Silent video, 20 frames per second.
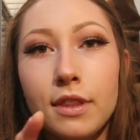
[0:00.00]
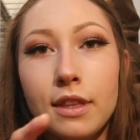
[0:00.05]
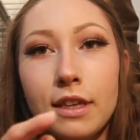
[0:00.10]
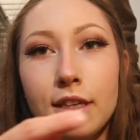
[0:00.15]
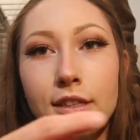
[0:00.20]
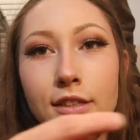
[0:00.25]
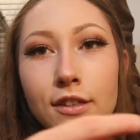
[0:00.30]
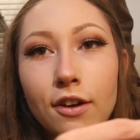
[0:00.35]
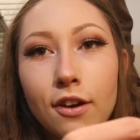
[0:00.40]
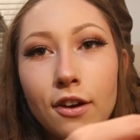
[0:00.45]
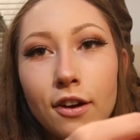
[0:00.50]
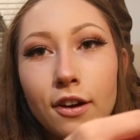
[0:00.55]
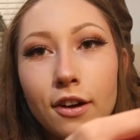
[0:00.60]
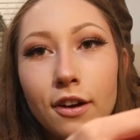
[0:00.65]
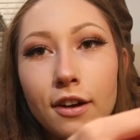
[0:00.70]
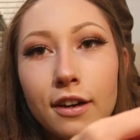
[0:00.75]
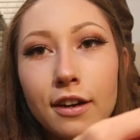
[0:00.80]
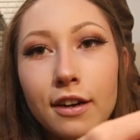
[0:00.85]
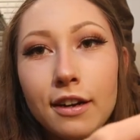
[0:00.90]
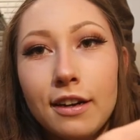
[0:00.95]
these
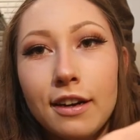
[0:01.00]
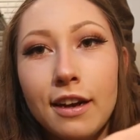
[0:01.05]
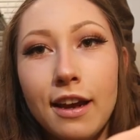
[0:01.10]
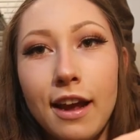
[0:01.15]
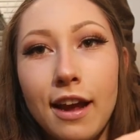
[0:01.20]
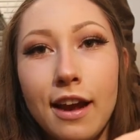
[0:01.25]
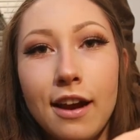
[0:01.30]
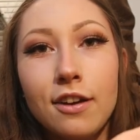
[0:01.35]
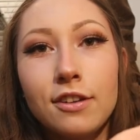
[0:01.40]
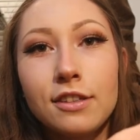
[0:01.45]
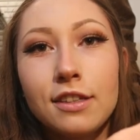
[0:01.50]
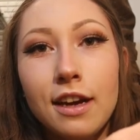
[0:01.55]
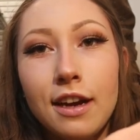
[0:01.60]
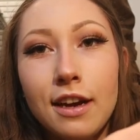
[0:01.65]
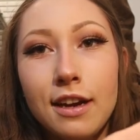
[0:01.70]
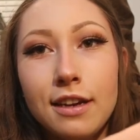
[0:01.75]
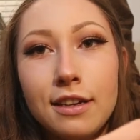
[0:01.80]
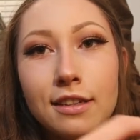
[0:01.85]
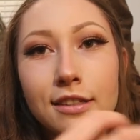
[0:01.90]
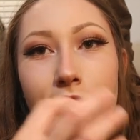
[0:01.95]
are hair
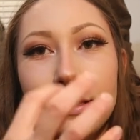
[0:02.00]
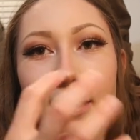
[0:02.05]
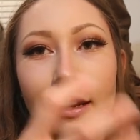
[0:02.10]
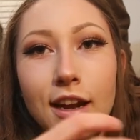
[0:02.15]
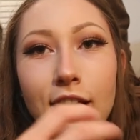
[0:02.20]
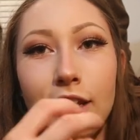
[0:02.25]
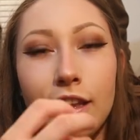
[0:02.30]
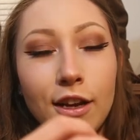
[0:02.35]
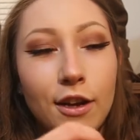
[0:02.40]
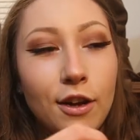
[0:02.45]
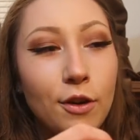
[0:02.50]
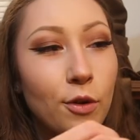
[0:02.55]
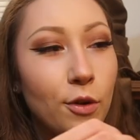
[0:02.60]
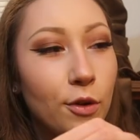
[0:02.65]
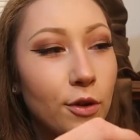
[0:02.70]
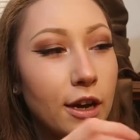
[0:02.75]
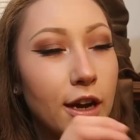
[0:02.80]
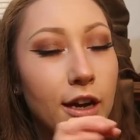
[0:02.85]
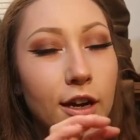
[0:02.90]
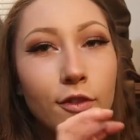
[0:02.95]
ties that I like
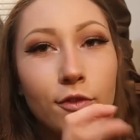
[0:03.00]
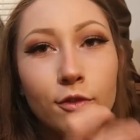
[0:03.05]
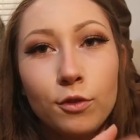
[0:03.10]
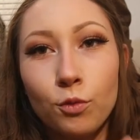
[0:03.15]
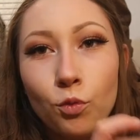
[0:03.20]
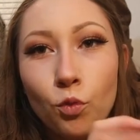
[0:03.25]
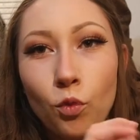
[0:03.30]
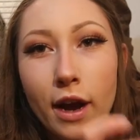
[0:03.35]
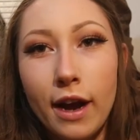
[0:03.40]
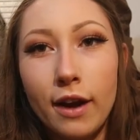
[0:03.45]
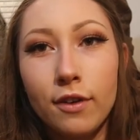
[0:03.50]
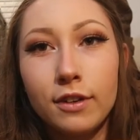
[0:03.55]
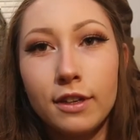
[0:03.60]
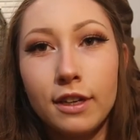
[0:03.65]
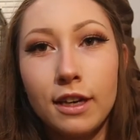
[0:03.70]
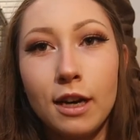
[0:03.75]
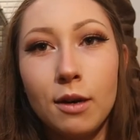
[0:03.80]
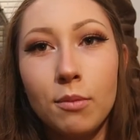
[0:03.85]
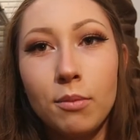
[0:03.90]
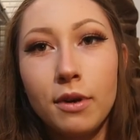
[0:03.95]
kind of
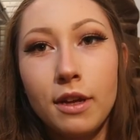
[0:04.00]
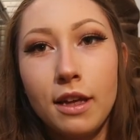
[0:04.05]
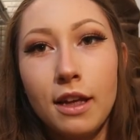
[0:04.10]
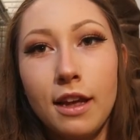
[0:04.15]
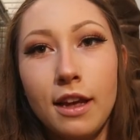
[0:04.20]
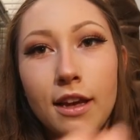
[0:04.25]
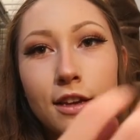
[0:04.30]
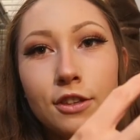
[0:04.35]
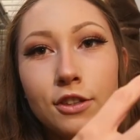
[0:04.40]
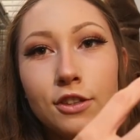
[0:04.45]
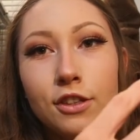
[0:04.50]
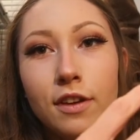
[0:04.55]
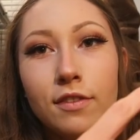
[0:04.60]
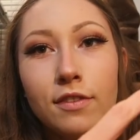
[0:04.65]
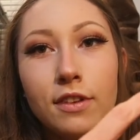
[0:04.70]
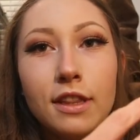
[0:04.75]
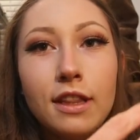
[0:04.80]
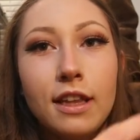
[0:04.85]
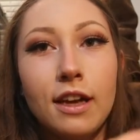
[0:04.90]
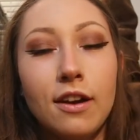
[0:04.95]
wound up and
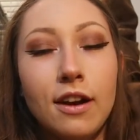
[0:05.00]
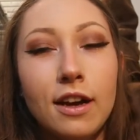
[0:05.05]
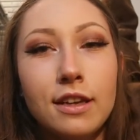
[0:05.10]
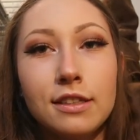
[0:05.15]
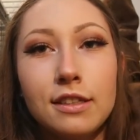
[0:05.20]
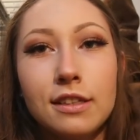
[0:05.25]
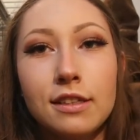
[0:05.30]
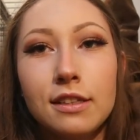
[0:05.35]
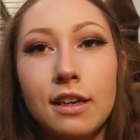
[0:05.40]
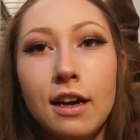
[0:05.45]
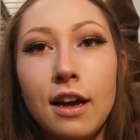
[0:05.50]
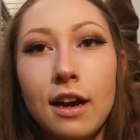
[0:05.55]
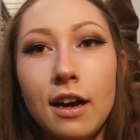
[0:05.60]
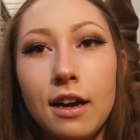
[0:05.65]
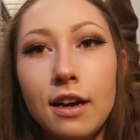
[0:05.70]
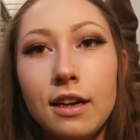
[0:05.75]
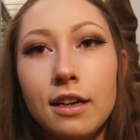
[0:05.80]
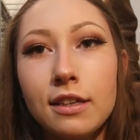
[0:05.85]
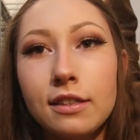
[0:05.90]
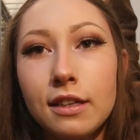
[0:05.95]
shoved in there as his
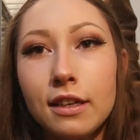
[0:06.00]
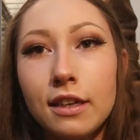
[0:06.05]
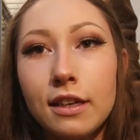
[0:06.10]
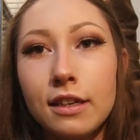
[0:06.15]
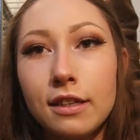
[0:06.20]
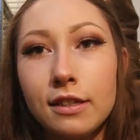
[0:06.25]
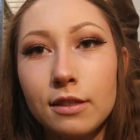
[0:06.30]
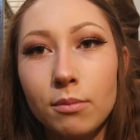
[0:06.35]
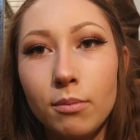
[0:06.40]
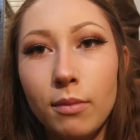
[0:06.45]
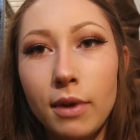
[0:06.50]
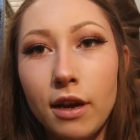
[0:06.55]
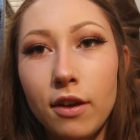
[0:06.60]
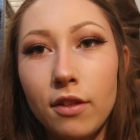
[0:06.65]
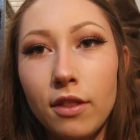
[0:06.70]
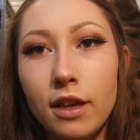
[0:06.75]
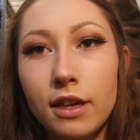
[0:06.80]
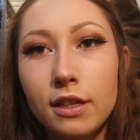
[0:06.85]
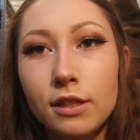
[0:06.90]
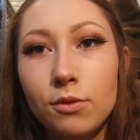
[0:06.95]
eyes, and his
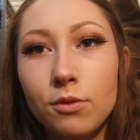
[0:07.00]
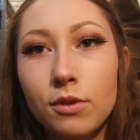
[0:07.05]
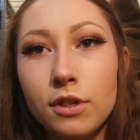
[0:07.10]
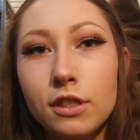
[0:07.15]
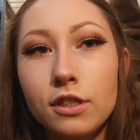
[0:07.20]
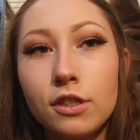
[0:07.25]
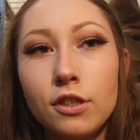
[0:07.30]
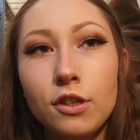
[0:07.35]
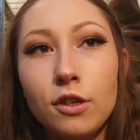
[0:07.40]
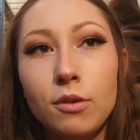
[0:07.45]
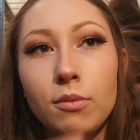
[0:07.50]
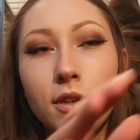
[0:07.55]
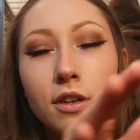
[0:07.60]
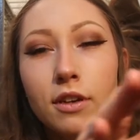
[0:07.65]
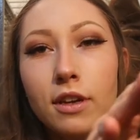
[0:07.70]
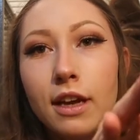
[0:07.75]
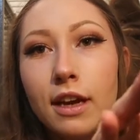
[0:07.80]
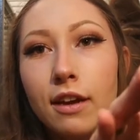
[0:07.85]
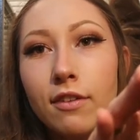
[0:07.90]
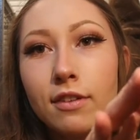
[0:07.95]
mouth has one too, but
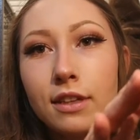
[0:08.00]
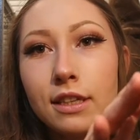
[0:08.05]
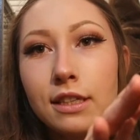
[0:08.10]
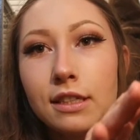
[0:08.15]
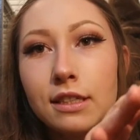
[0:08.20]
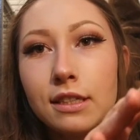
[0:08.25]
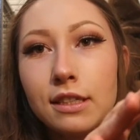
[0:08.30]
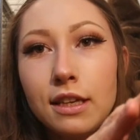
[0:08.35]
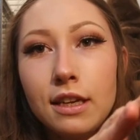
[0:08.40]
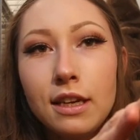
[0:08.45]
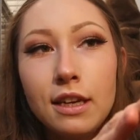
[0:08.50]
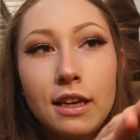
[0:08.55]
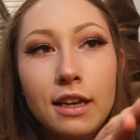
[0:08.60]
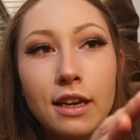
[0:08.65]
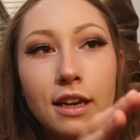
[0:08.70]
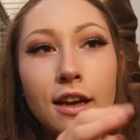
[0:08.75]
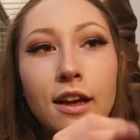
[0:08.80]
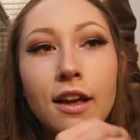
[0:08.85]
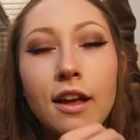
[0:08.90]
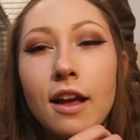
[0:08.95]
you can't really
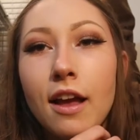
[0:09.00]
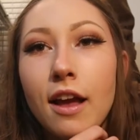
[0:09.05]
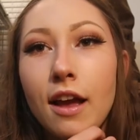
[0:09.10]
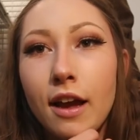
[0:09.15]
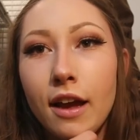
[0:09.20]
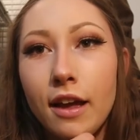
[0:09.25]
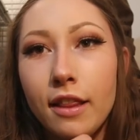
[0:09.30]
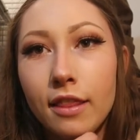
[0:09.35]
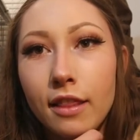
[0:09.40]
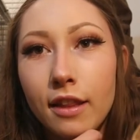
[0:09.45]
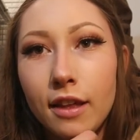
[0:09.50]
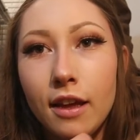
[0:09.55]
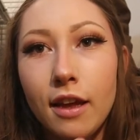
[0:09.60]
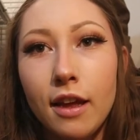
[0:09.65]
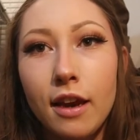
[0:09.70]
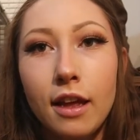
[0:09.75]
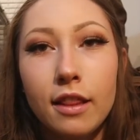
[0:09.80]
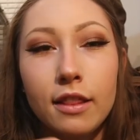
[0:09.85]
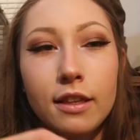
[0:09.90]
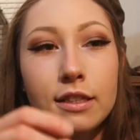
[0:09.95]
see. And
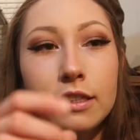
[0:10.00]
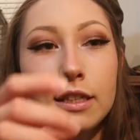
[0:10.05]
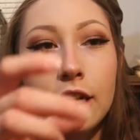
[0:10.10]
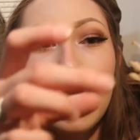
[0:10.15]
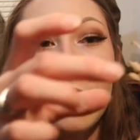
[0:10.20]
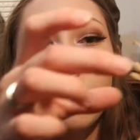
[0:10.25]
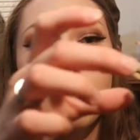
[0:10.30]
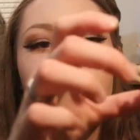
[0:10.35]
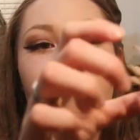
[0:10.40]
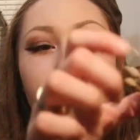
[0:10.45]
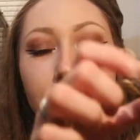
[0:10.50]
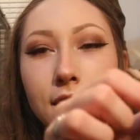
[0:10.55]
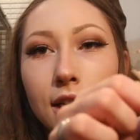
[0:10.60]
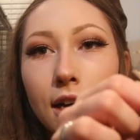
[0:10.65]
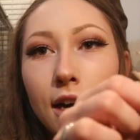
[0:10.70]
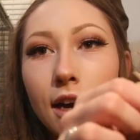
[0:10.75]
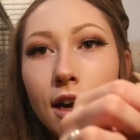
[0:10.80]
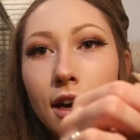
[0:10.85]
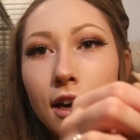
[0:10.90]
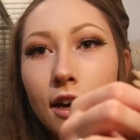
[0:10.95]
then at the top, he's
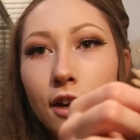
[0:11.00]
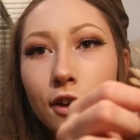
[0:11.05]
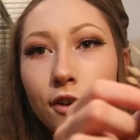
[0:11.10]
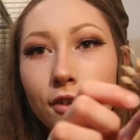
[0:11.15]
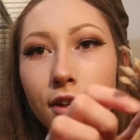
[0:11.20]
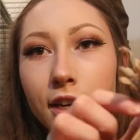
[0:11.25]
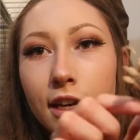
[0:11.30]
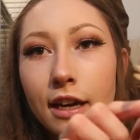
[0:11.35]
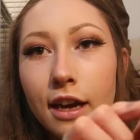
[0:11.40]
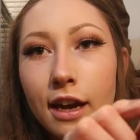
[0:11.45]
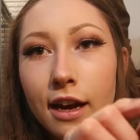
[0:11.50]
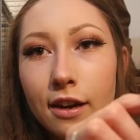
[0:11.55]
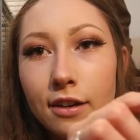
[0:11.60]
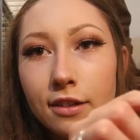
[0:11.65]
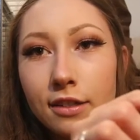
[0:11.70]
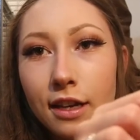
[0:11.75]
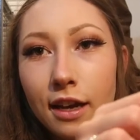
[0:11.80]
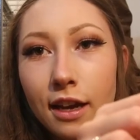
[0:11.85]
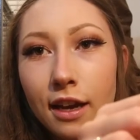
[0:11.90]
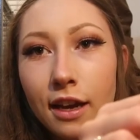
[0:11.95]
got a green hair
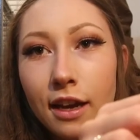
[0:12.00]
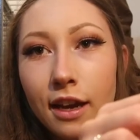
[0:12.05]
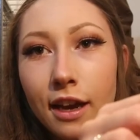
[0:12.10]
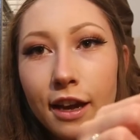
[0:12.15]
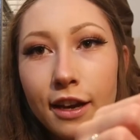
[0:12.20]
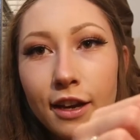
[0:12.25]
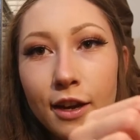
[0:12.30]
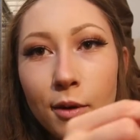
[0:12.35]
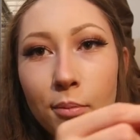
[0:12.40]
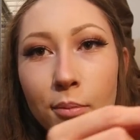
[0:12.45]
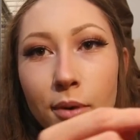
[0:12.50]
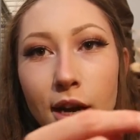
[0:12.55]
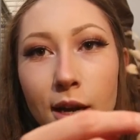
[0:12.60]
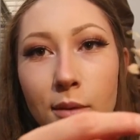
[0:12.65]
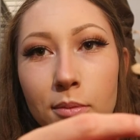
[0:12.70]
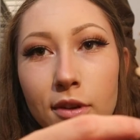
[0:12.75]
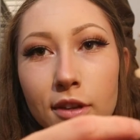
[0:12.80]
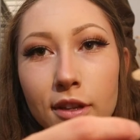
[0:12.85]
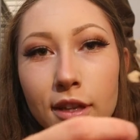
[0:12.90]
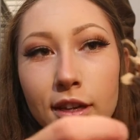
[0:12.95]
tie and a
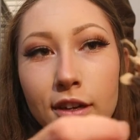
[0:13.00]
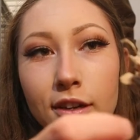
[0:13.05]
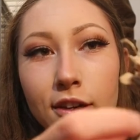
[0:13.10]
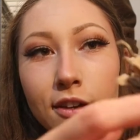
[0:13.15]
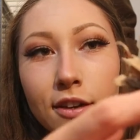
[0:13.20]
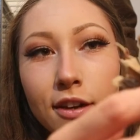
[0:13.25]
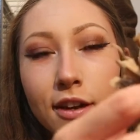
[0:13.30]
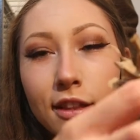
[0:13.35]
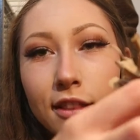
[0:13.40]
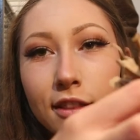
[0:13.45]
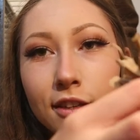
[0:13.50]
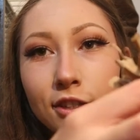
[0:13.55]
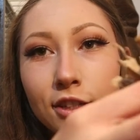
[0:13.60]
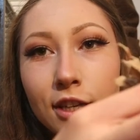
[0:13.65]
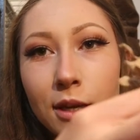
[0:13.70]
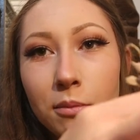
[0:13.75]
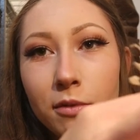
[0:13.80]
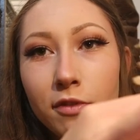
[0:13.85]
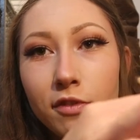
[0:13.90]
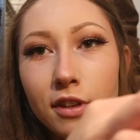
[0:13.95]
pipe cleaner in the
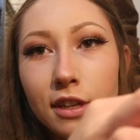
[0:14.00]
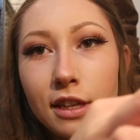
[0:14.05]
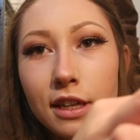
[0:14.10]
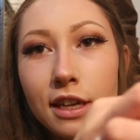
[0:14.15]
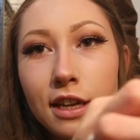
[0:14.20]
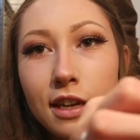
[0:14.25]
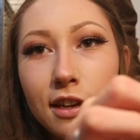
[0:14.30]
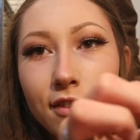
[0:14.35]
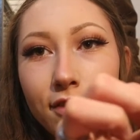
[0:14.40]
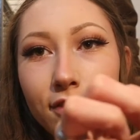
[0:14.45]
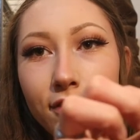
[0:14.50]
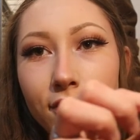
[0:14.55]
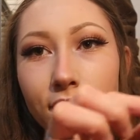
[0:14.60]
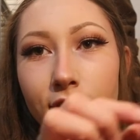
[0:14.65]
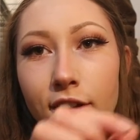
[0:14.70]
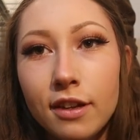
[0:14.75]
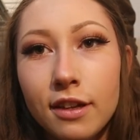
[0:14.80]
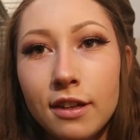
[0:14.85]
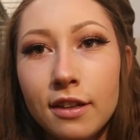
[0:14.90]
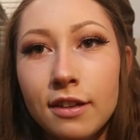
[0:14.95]
shape of a
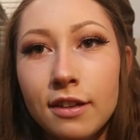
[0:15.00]
leaf.